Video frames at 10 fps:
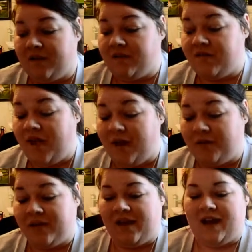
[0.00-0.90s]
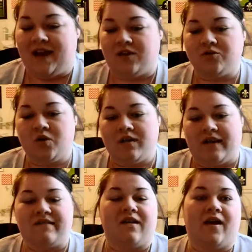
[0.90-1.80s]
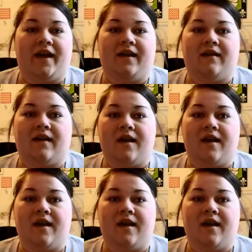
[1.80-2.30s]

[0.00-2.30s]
So, I told you all last night,